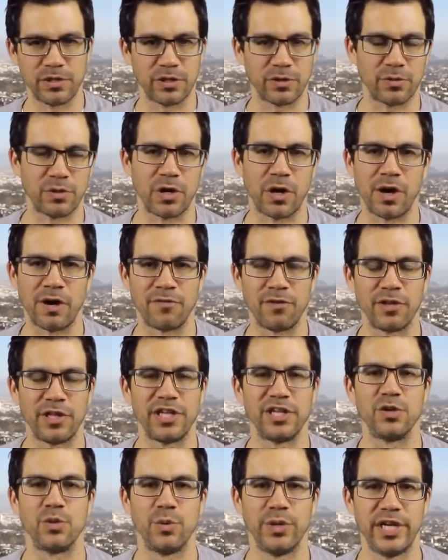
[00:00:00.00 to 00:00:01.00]
you know, novel
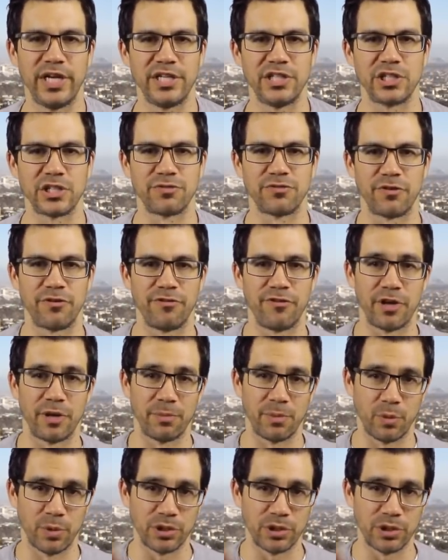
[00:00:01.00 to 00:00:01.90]
that you're reading just for fun,